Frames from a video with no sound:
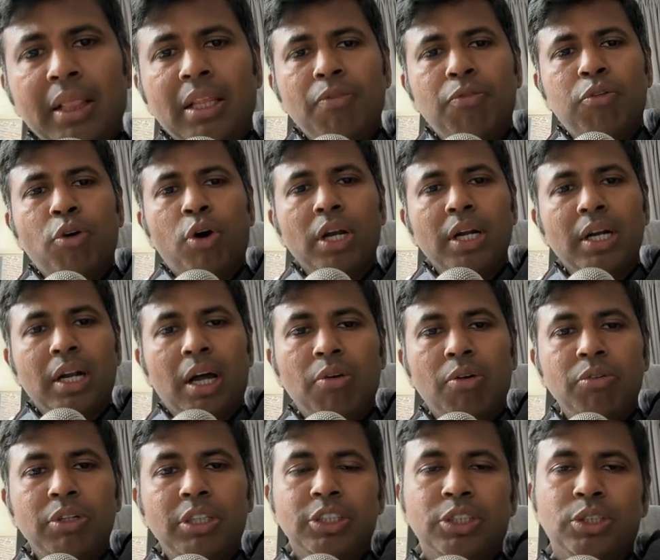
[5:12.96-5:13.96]
they fall in
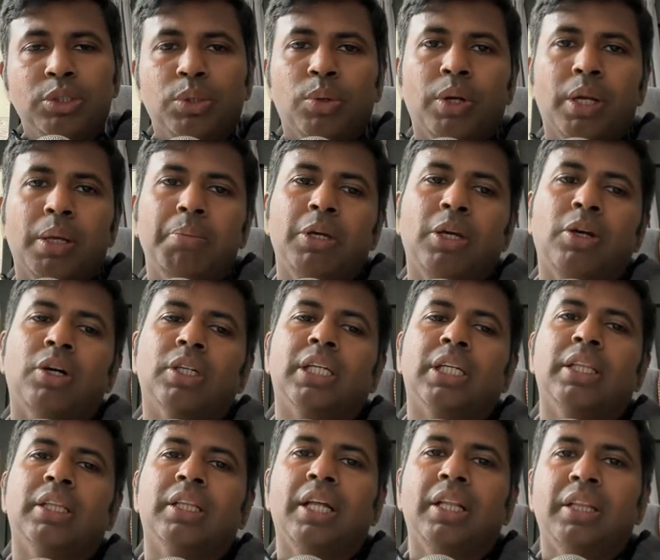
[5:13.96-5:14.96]
love with this story because,
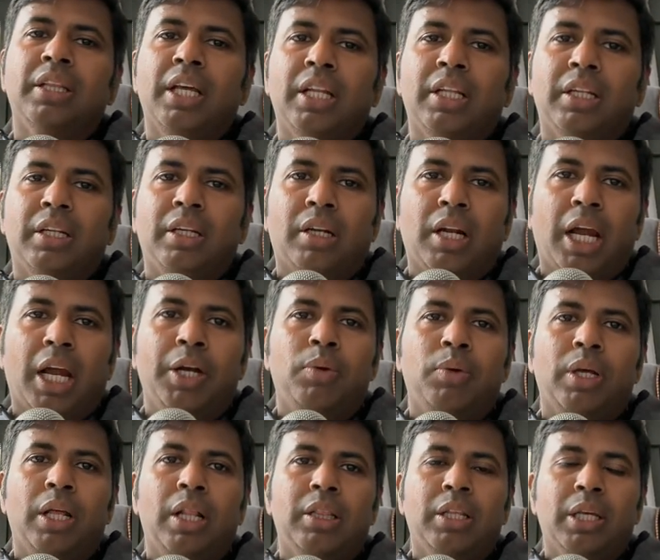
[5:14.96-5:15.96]
and then they try to
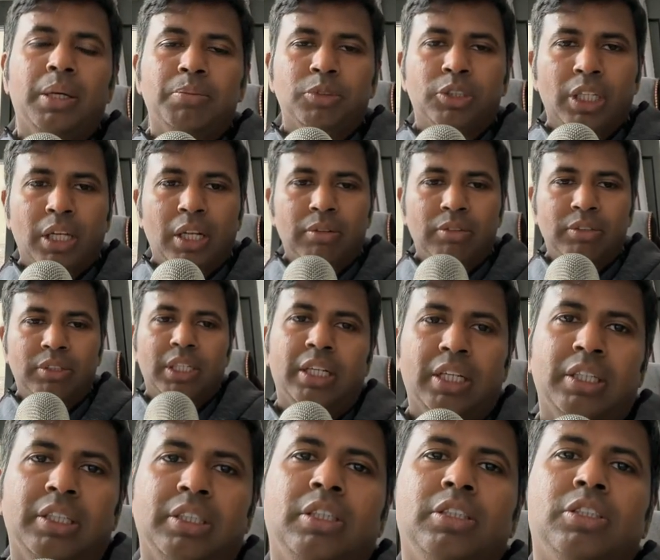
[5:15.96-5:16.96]
tell themselves
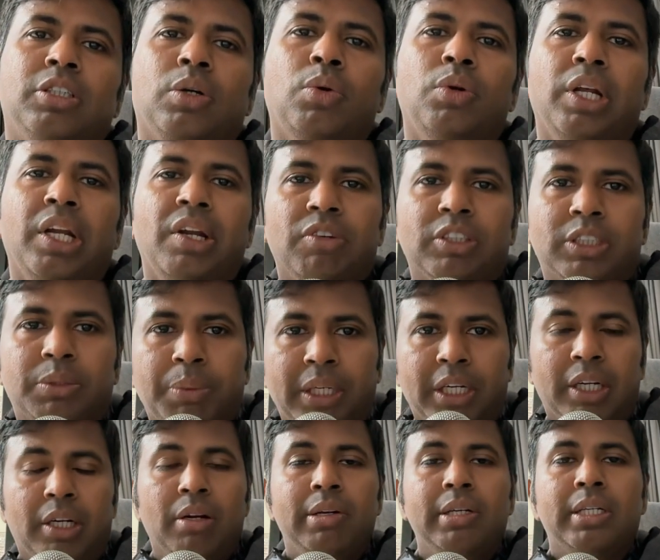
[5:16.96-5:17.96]
that it is a good investment,
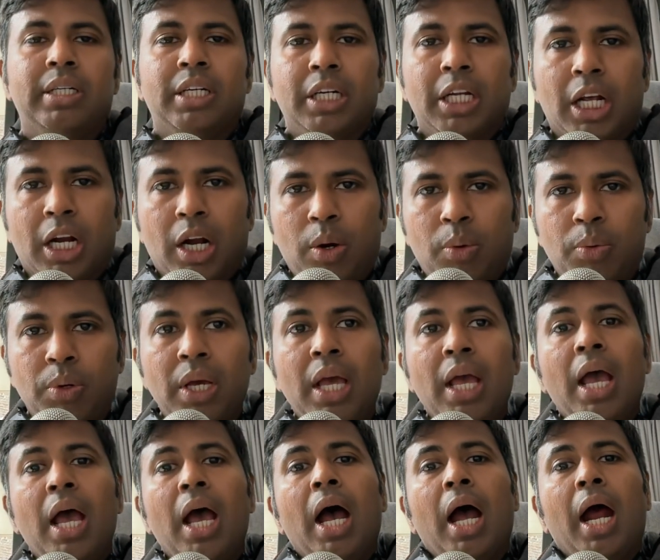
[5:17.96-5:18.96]
it will turn around,
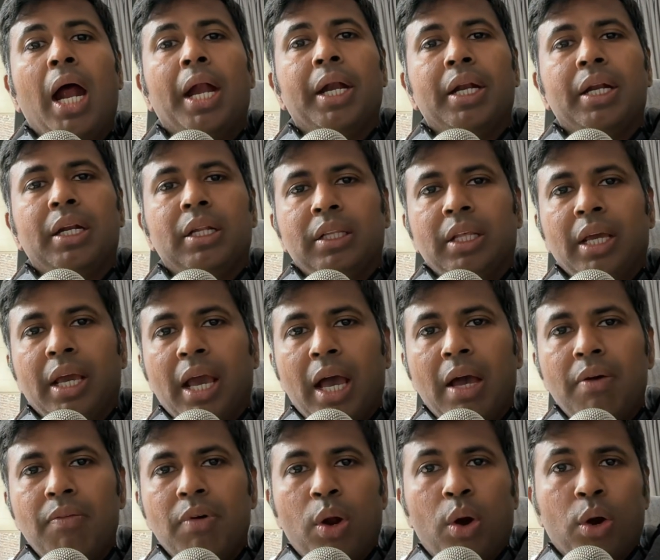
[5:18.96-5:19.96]
and they
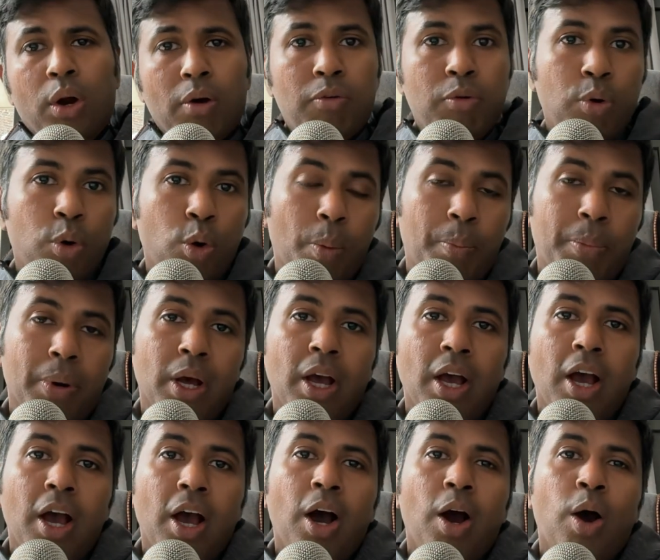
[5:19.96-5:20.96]
have a lot of
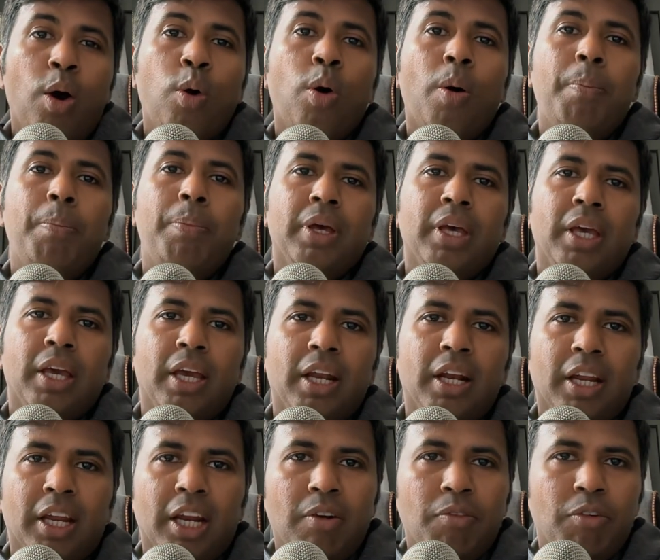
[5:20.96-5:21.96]
hope
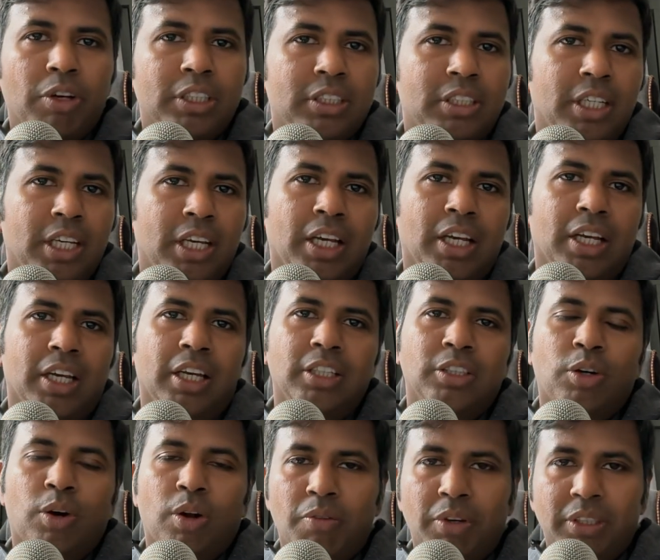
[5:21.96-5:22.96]
in investing is
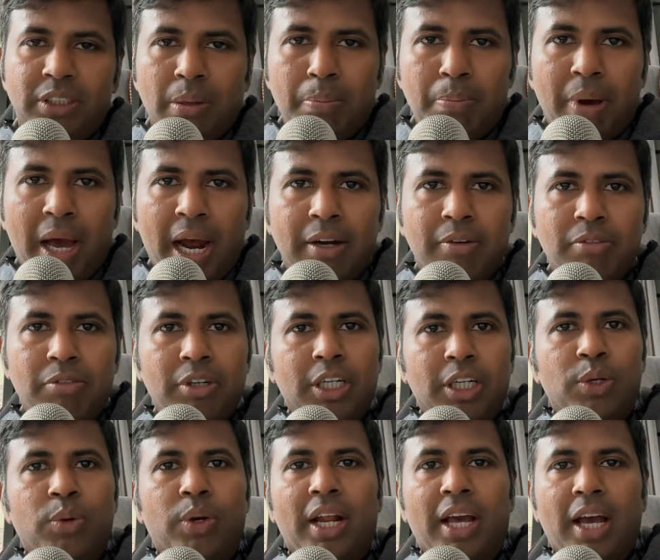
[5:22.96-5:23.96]
always a bad word.
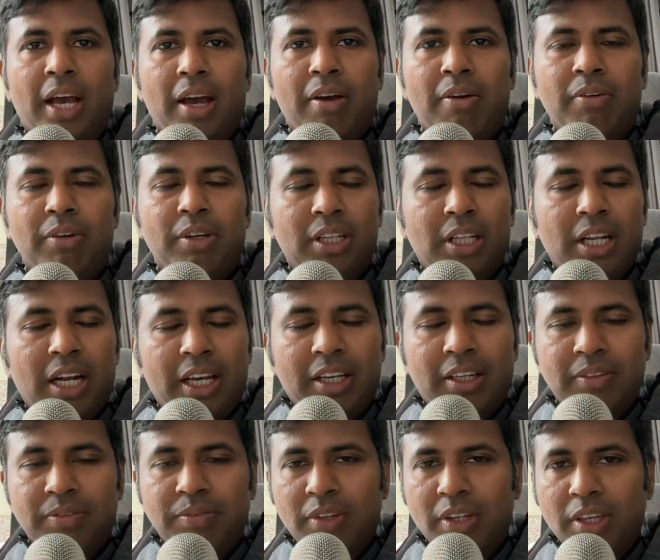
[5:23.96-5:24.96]
You can have,
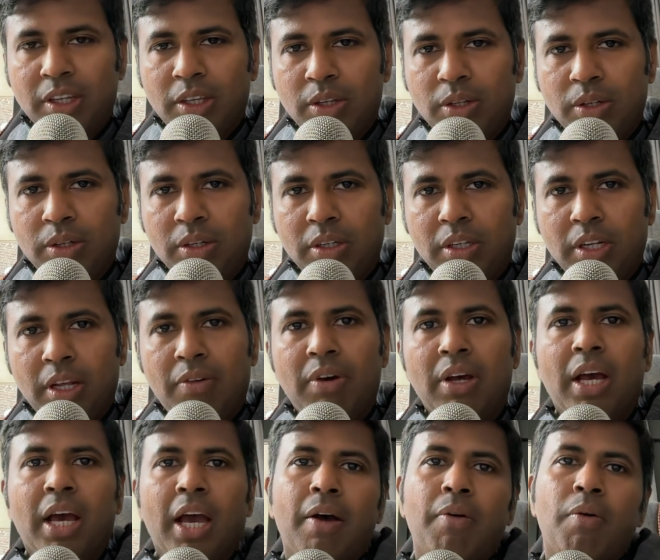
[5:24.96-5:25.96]
like, you never
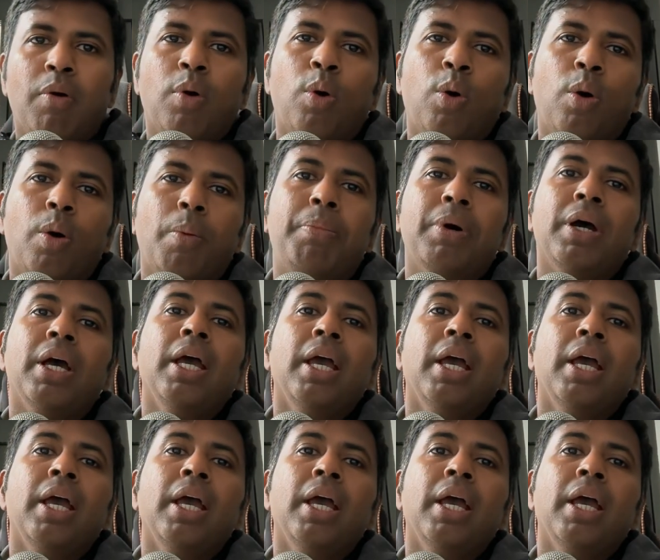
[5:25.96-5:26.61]
have hope